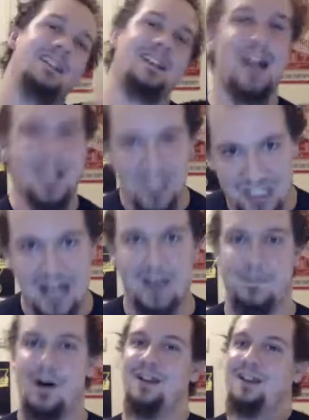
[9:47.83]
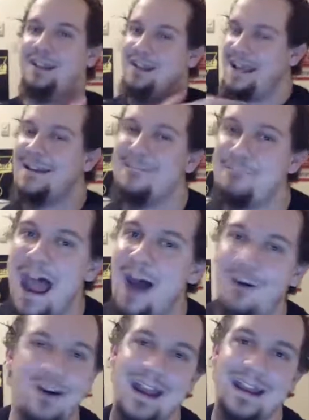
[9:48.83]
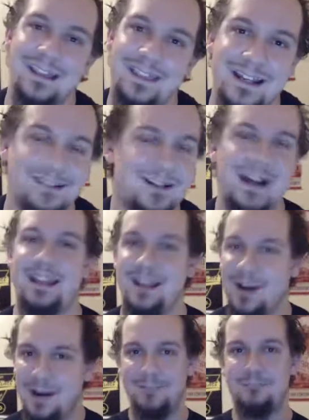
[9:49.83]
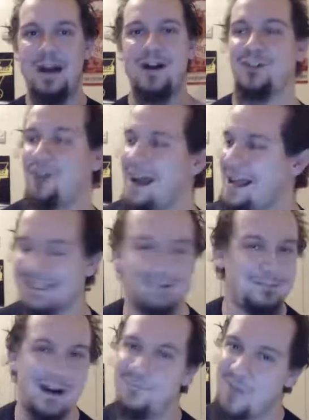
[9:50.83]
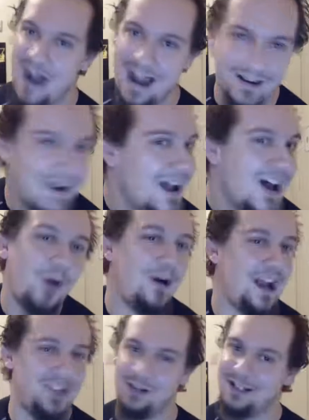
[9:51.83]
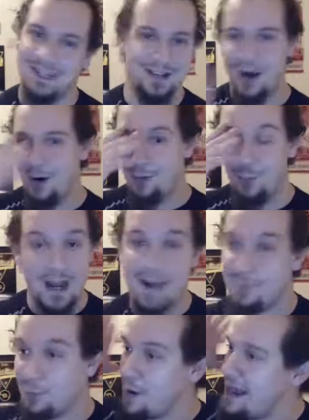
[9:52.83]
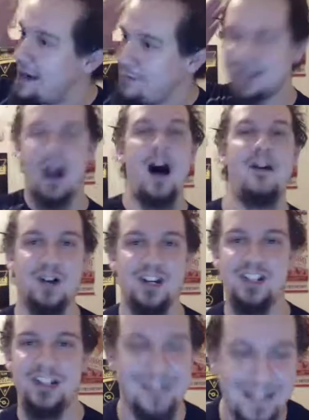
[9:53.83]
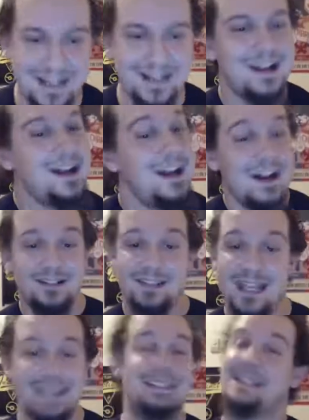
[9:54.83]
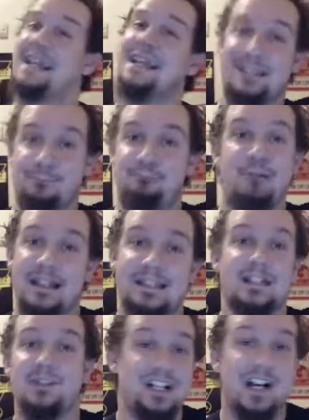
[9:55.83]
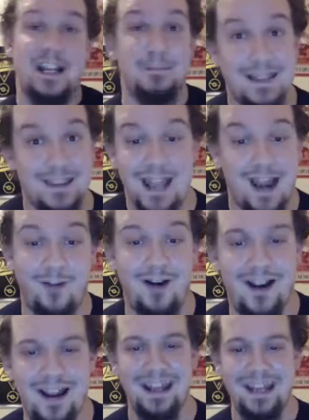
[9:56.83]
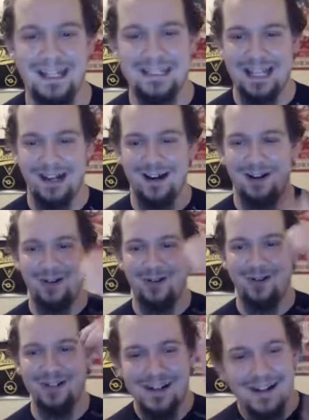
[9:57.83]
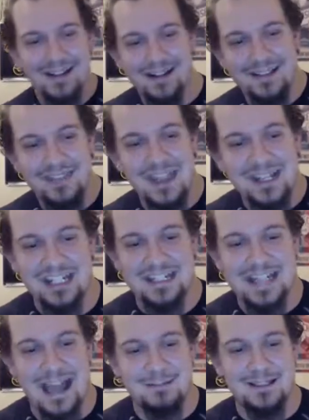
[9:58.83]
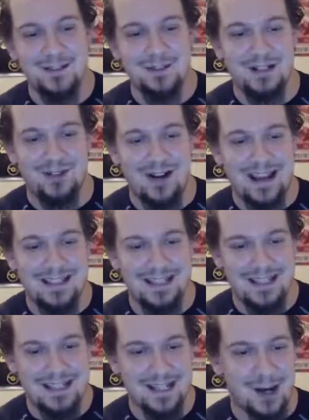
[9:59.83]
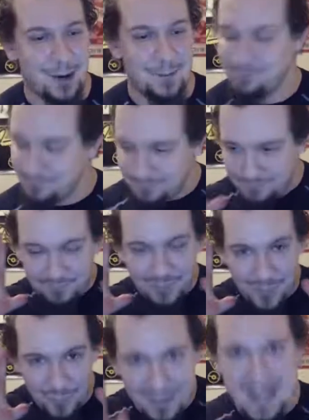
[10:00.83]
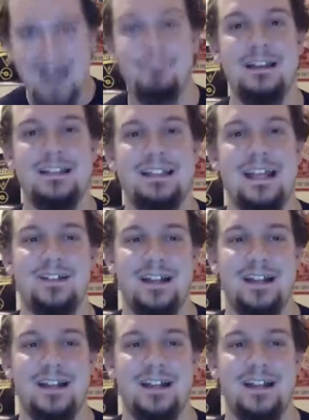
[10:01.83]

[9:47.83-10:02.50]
you got Shadow Ball, you can Hidden Power anything, like, you know, Hidden Power Grass, Hidden Power Fire, Electric, you know, whatever coverage you need, it's basically gonna be there, right? So, That's just absolutely crazy. So, with that being said,